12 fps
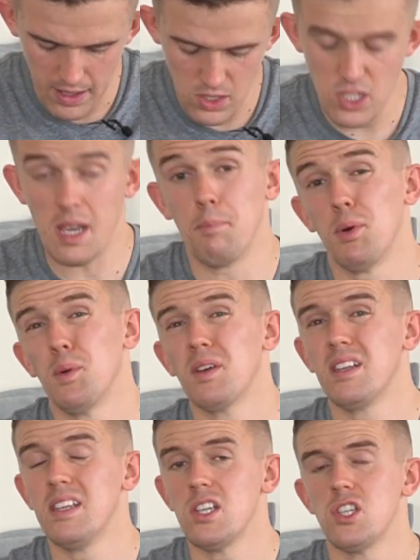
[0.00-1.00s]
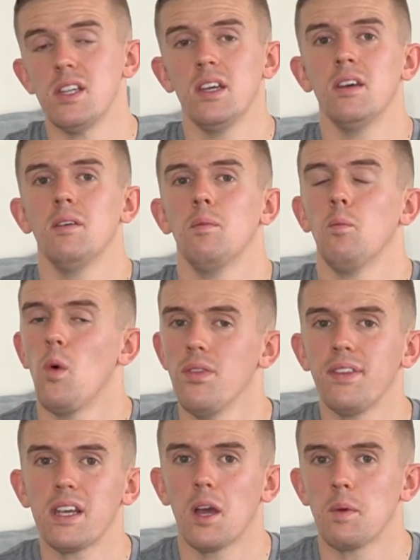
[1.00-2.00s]
Shampoo and conditioner. One
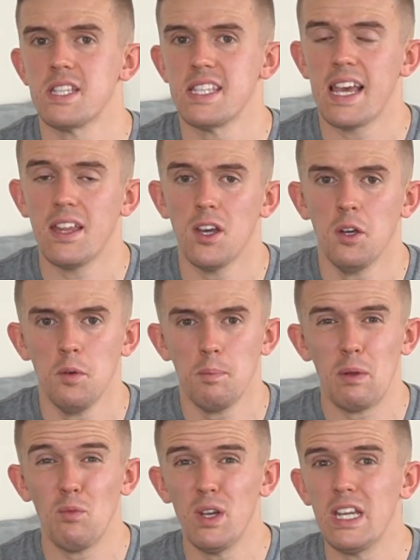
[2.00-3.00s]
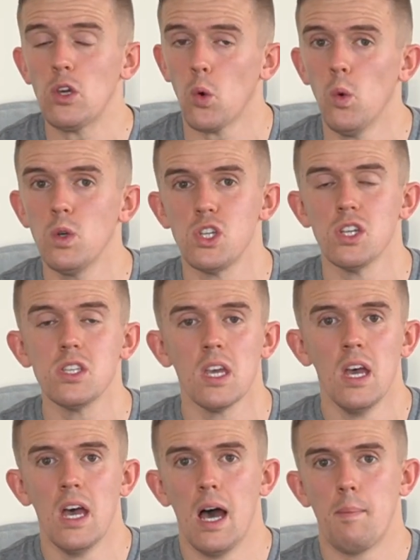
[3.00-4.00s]
thing I would say though, be really cautious
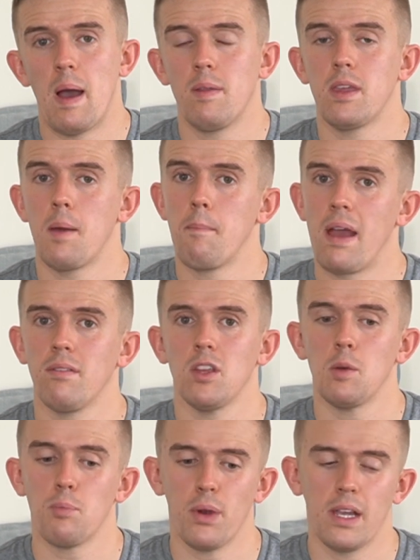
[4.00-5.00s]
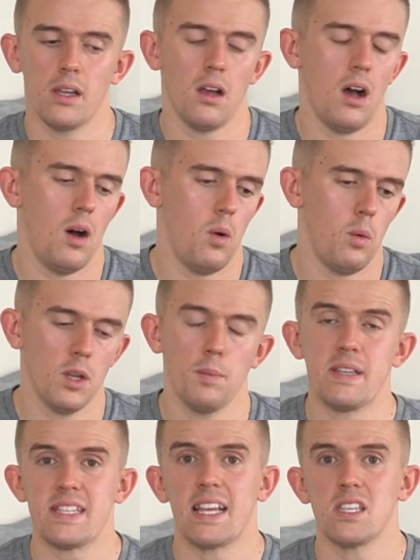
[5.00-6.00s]
about the amount that you bring. One of the
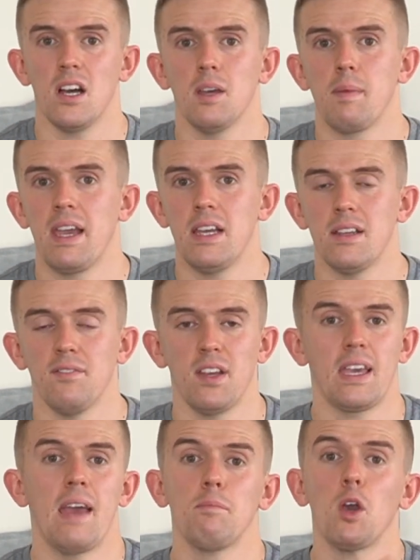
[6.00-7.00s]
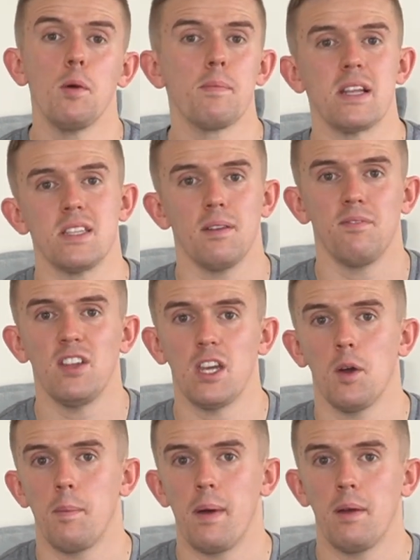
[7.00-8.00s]
mistakes I made, again going back to that
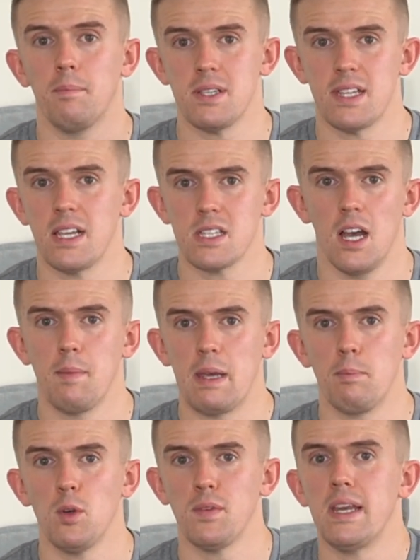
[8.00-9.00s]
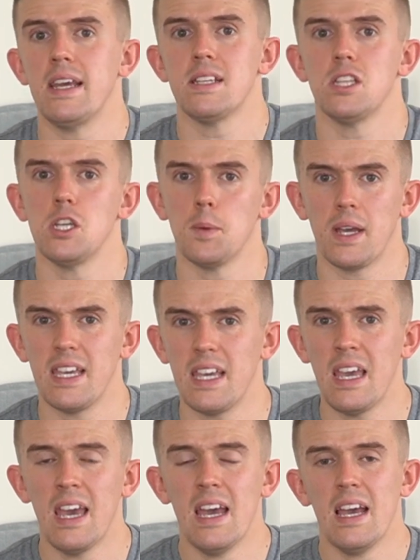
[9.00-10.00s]
video about mistakes that I made moving here to the
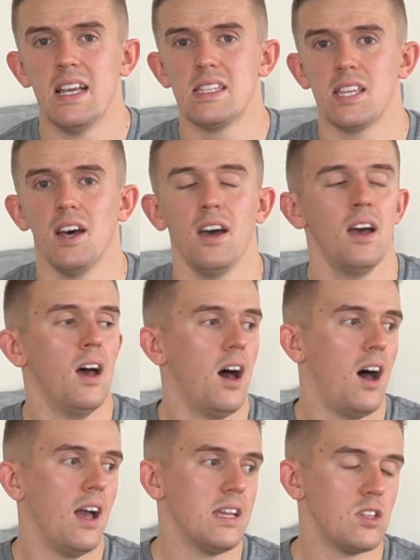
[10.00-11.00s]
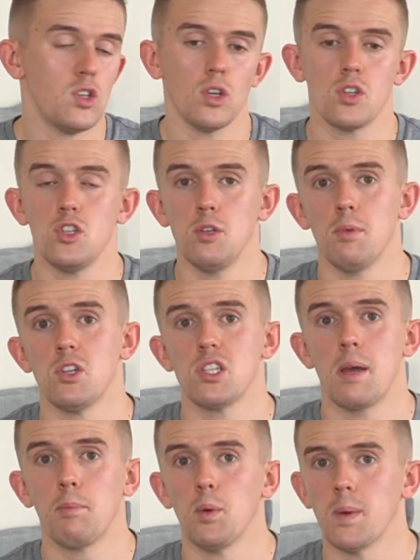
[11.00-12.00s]
UAE, is that I took too much
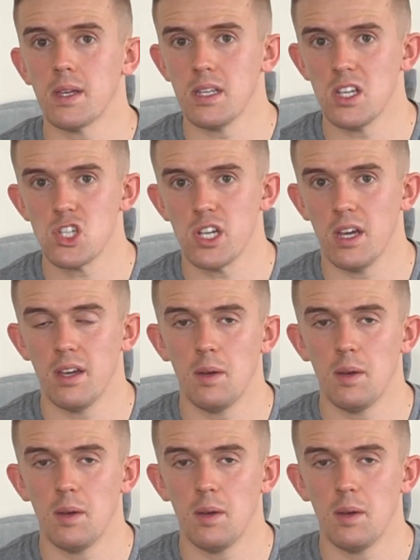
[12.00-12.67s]
shampoo and conditioner.